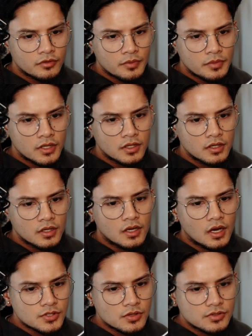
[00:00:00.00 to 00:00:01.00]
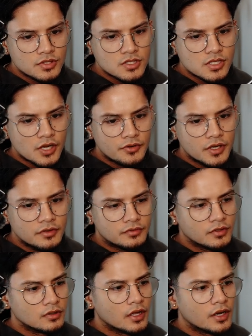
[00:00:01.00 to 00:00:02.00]
for me. So just generate
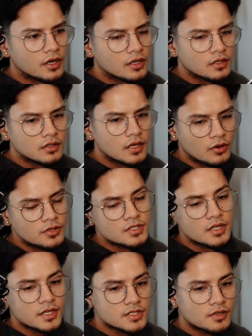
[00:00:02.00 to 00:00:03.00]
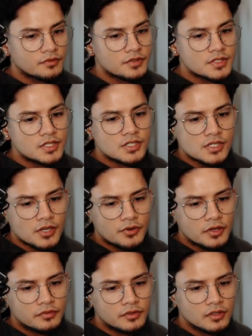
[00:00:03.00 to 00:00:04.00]
fill layer, or select surface, then
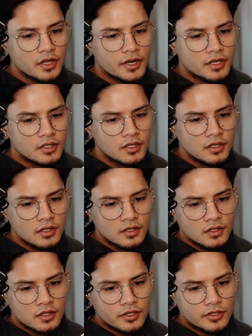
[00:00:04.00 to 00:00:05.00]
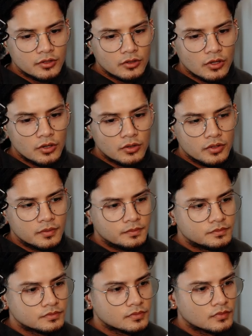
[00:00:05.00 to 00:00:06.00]
generate fill layer. It'll load,
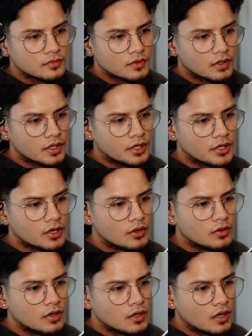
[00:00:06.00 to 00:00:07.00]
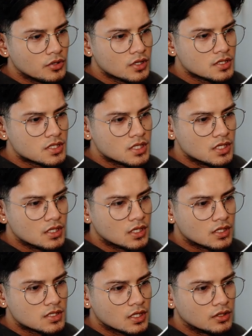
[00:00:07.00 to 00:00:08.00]
and there you go. You can see
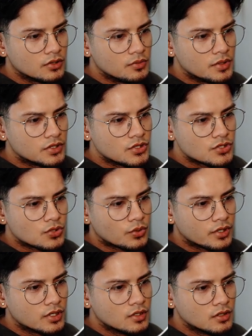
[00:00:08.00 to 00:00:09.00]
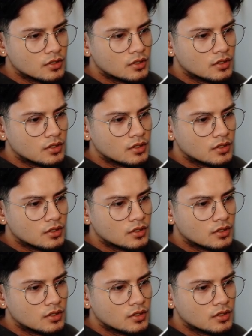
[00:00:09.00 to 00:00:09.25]
it's a little bit distorted,